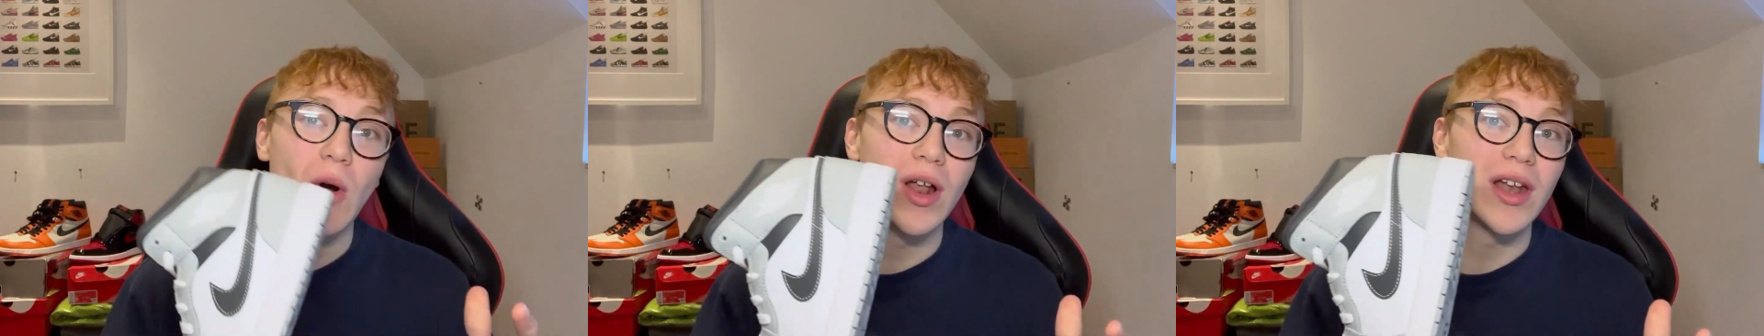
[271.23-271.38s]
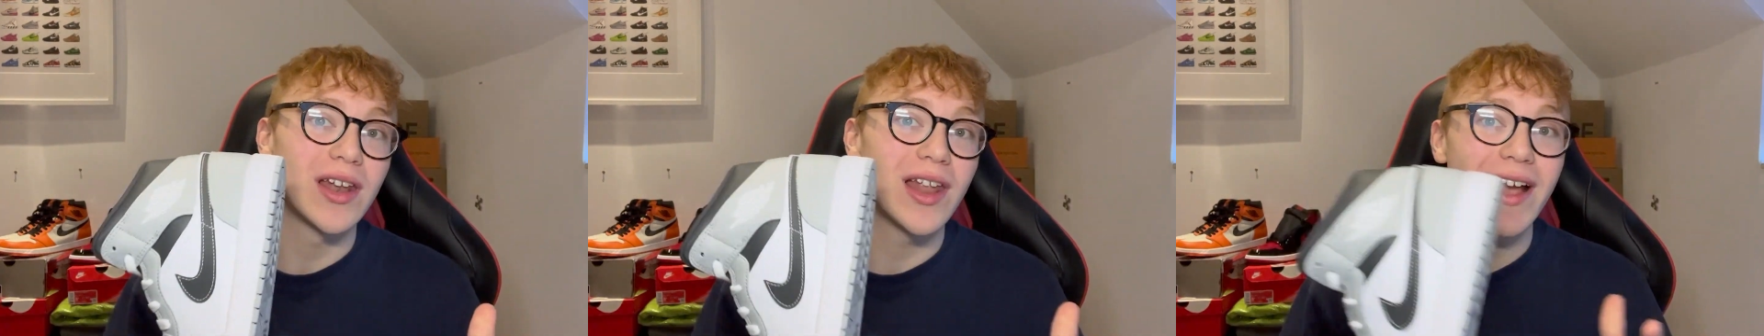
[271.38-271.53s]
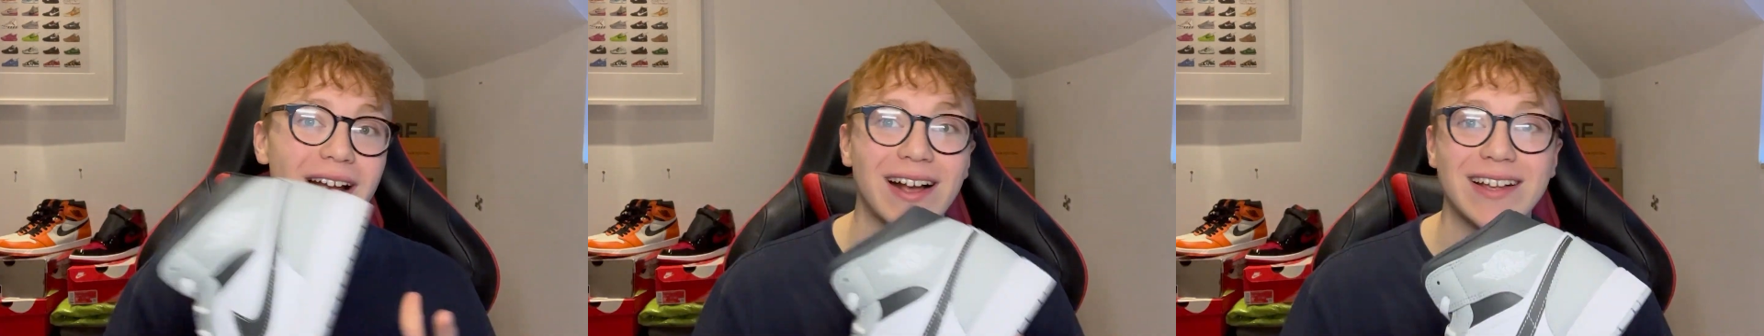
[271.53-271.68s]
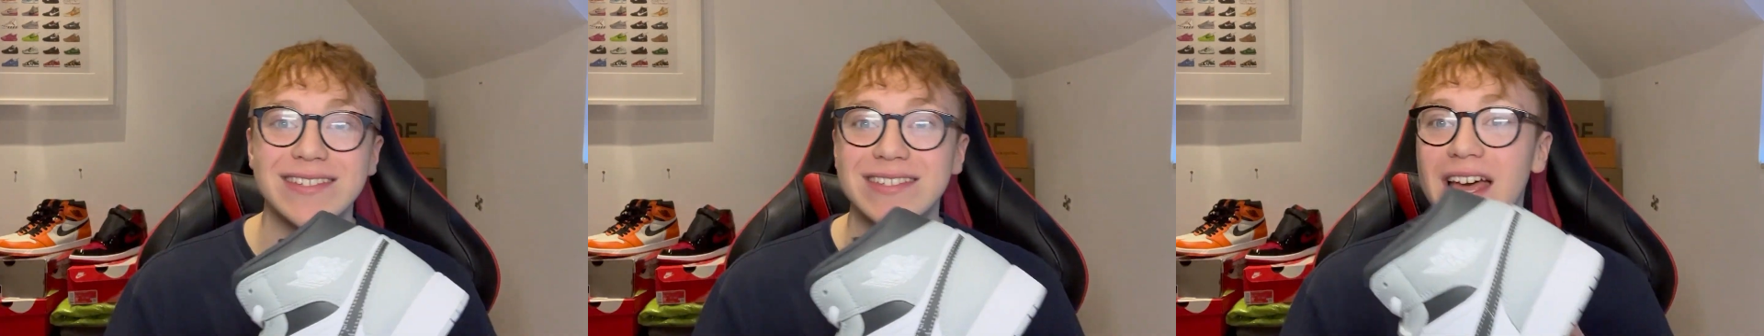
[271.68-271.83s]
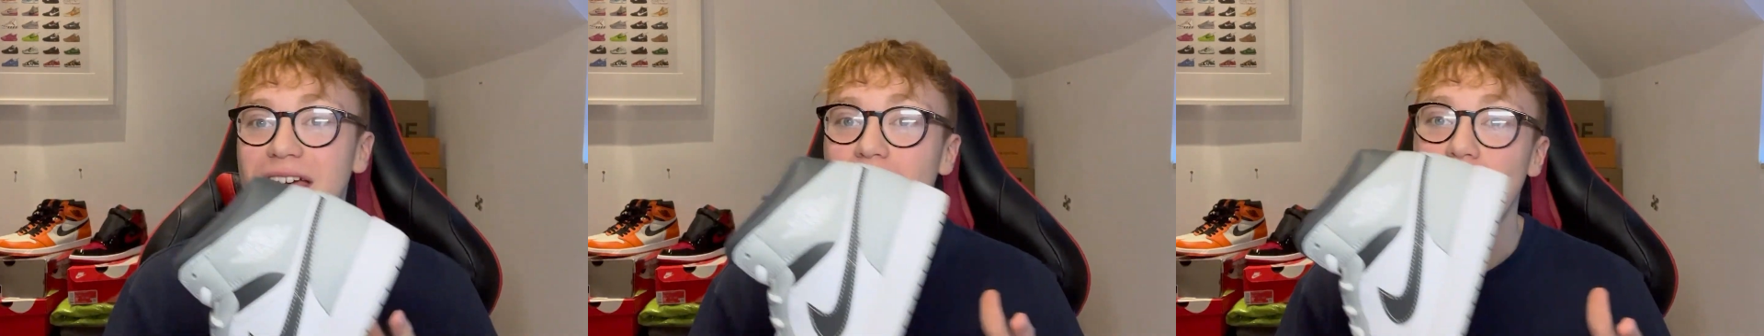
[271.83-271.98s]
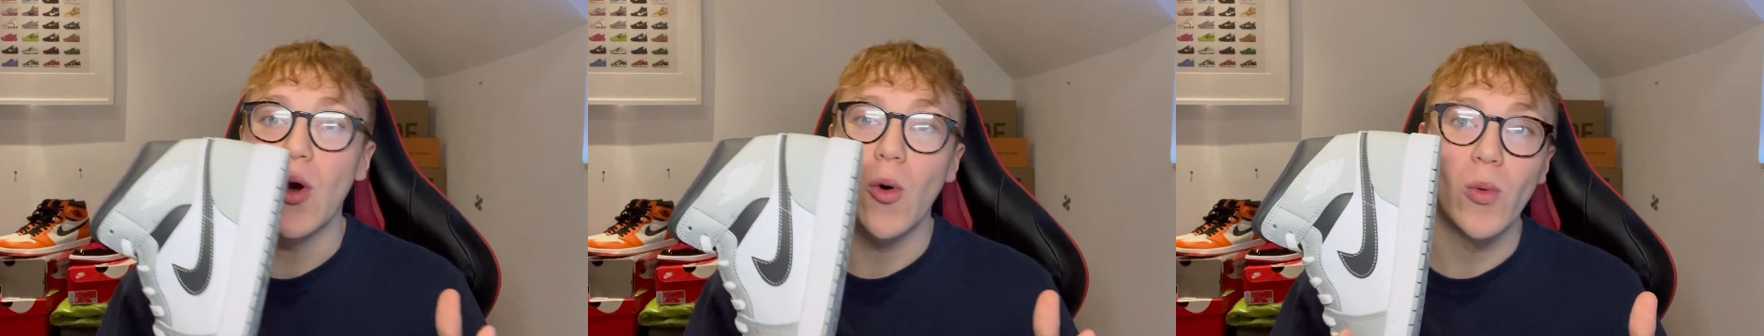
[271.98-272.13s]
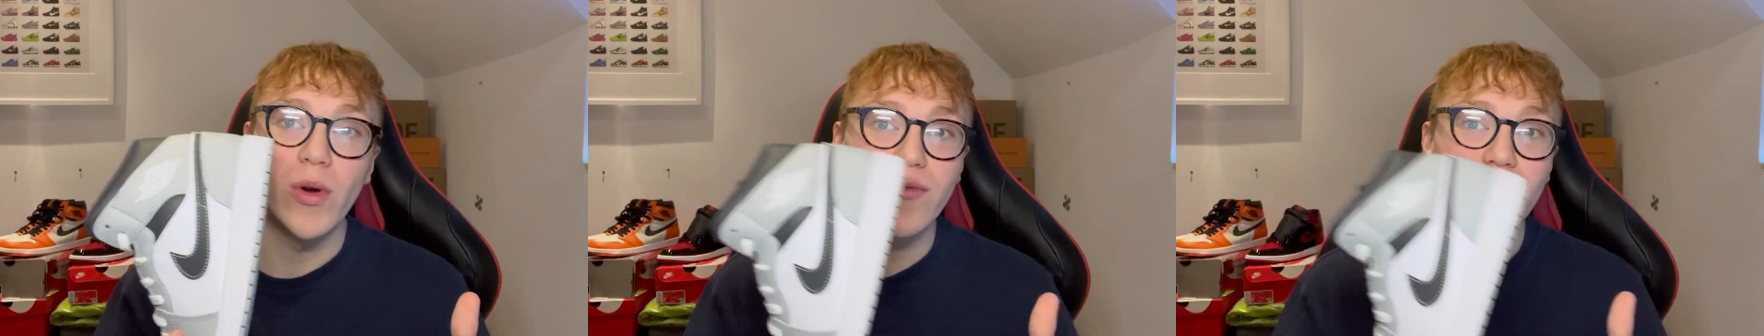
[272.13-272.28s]
Like I said,
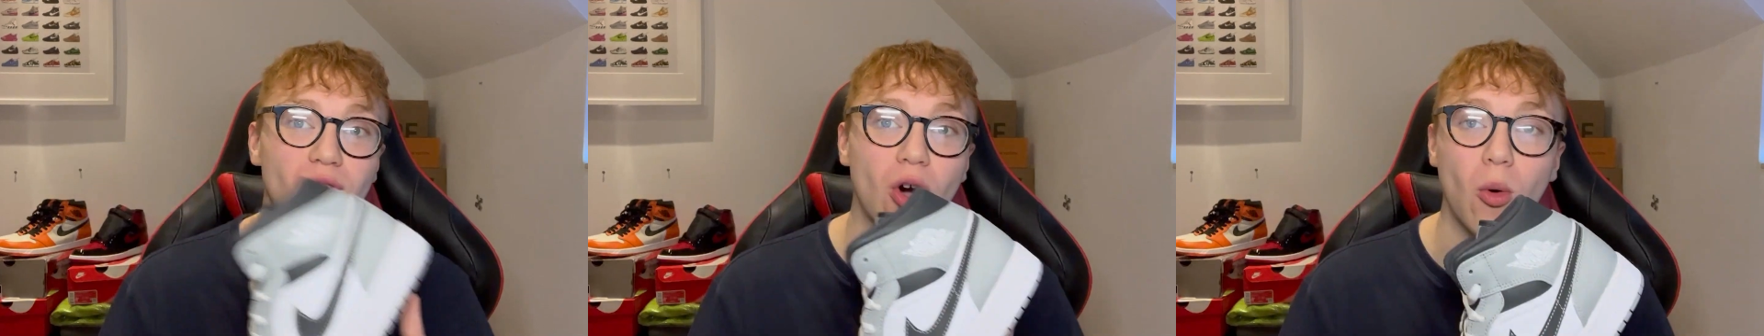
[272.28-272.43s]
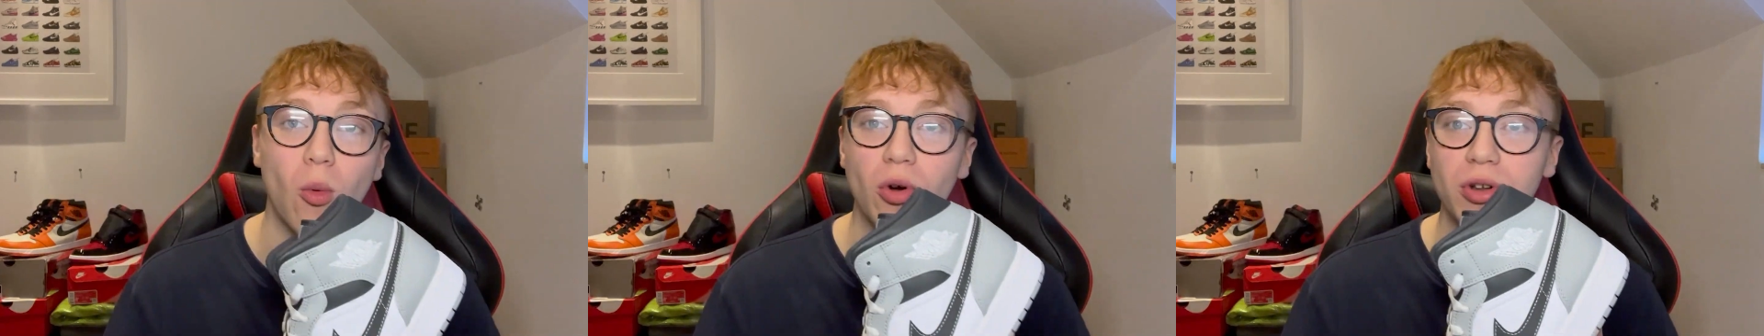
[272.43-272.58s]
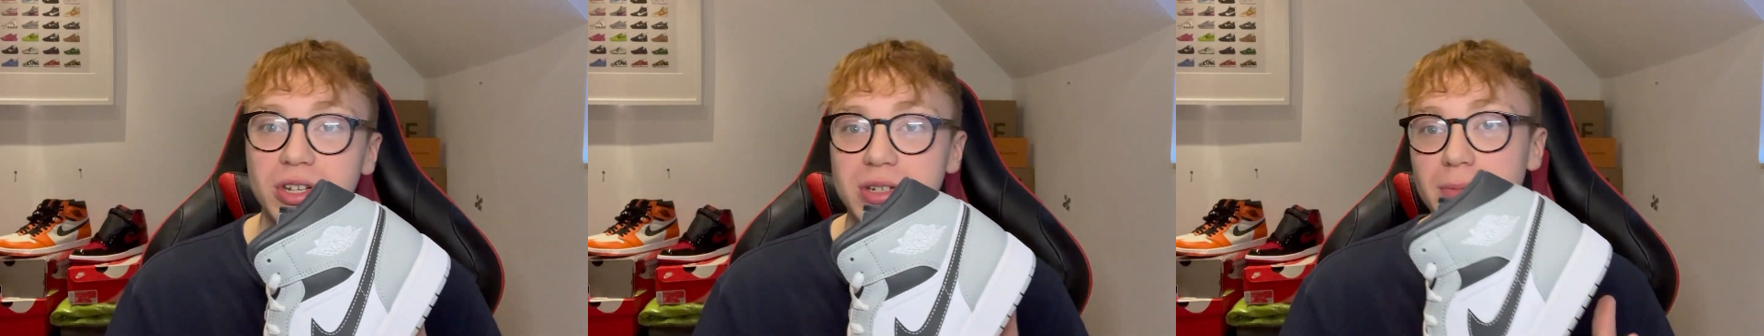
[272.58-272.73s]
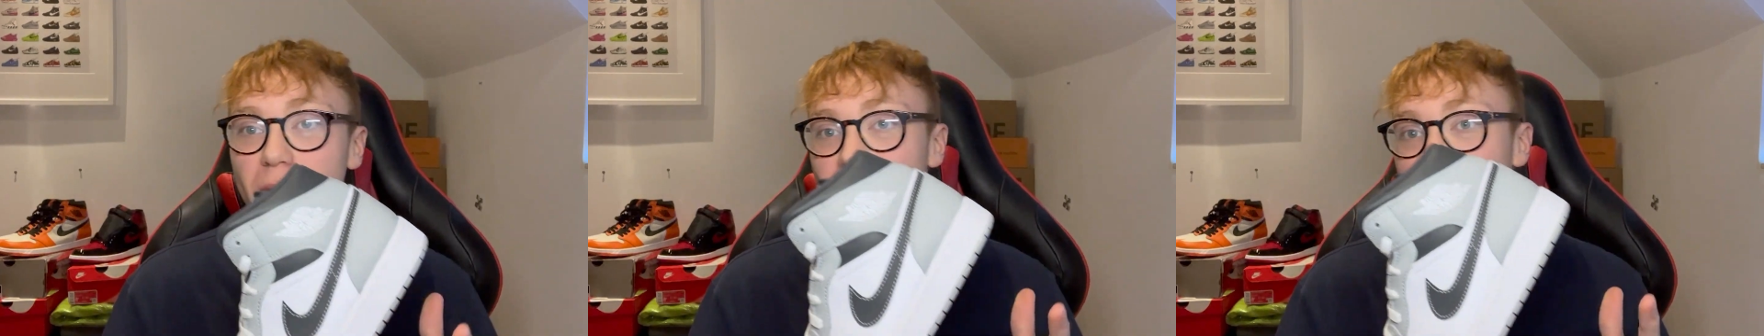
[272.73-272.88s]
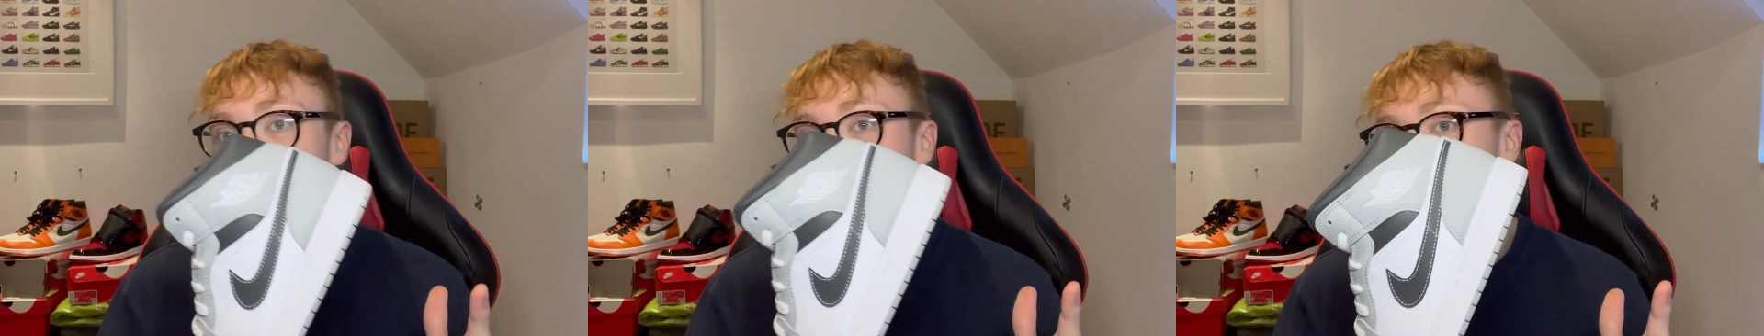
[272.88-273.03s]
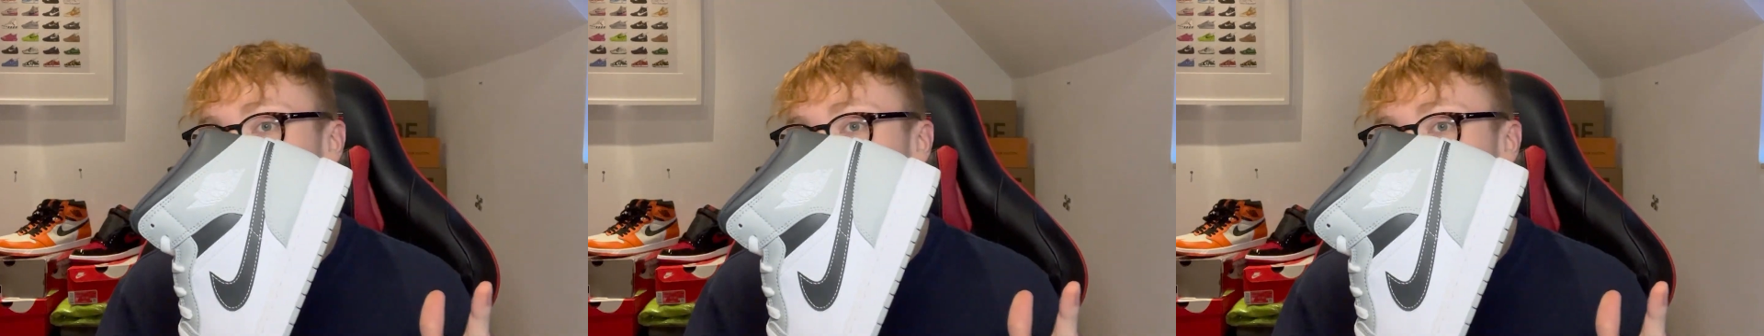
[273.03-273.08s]
we've got one Smoke Grey,